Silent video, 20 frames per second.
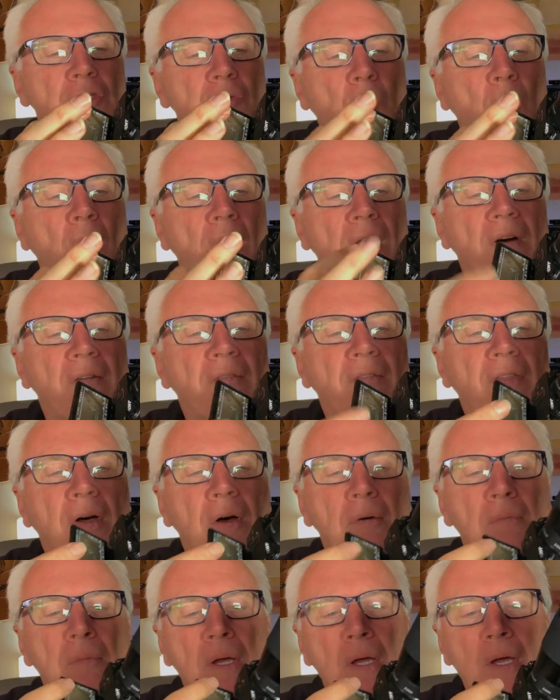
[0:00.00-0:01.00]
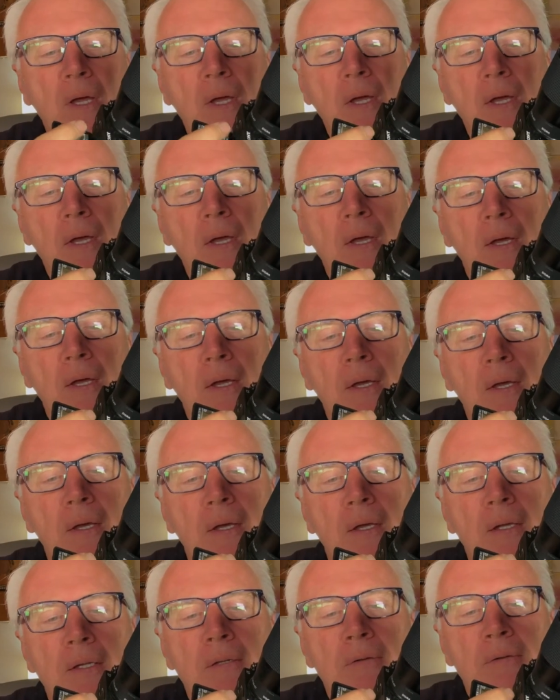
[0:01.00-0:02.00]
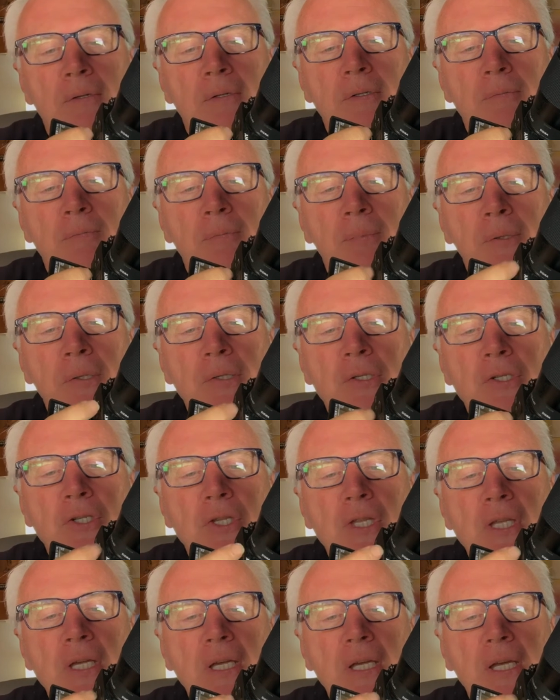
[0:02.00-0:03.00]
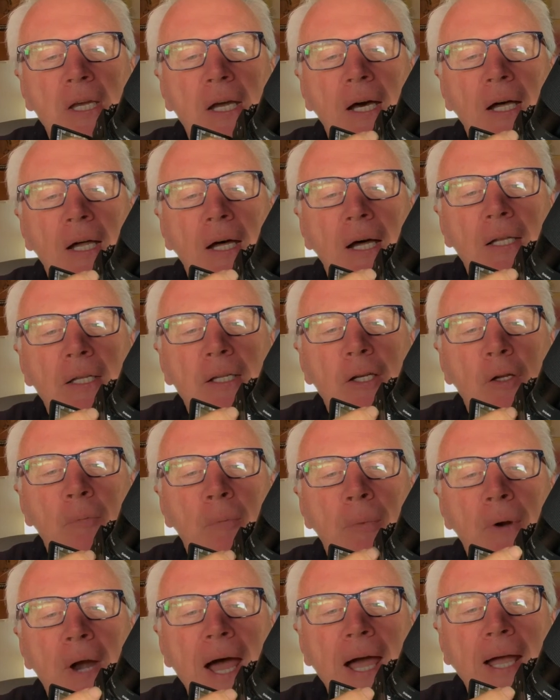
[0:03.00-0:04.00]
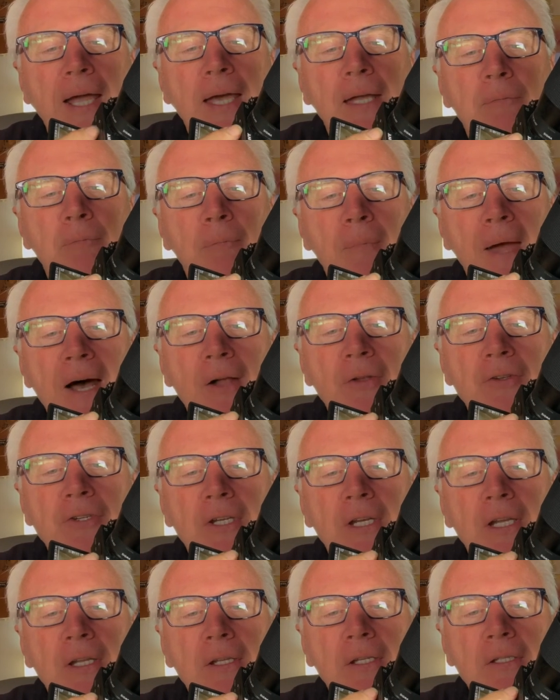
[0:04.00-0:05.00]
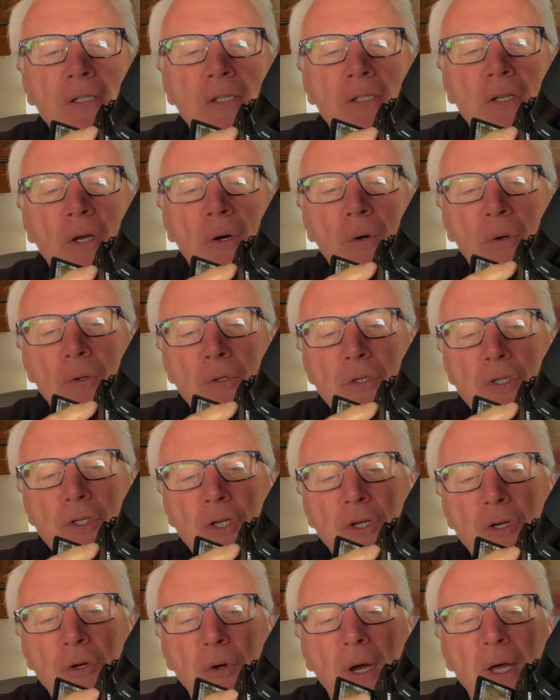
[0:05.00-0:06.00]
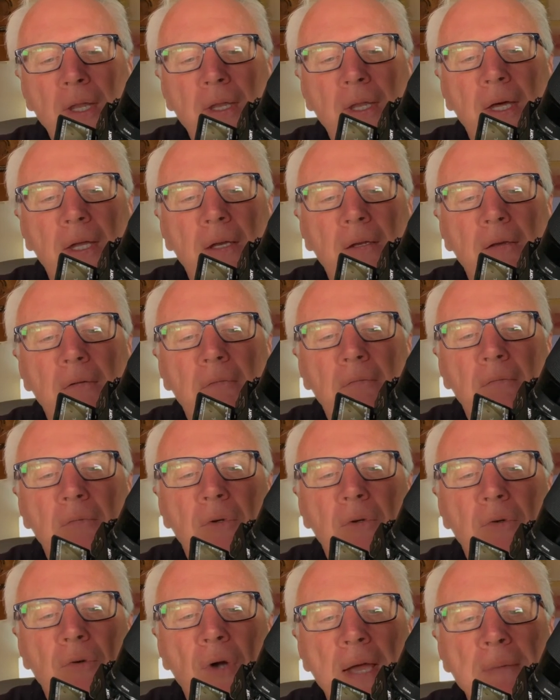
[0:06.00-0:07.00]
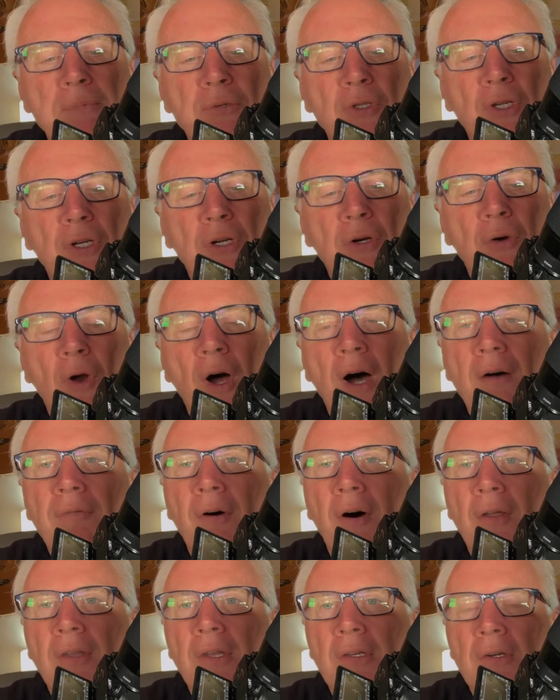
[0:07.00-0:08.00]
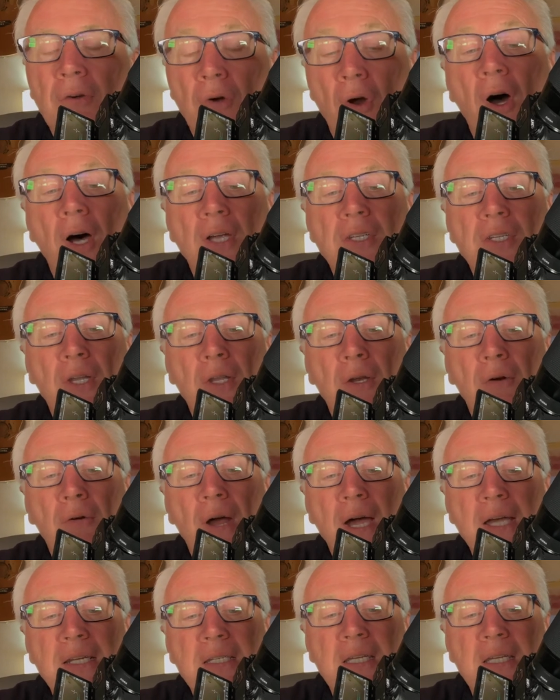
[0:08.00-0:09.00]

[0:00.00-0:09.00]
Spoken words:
One of them puts the a little bracket mounted in this cold shoe and then drapes it across on the right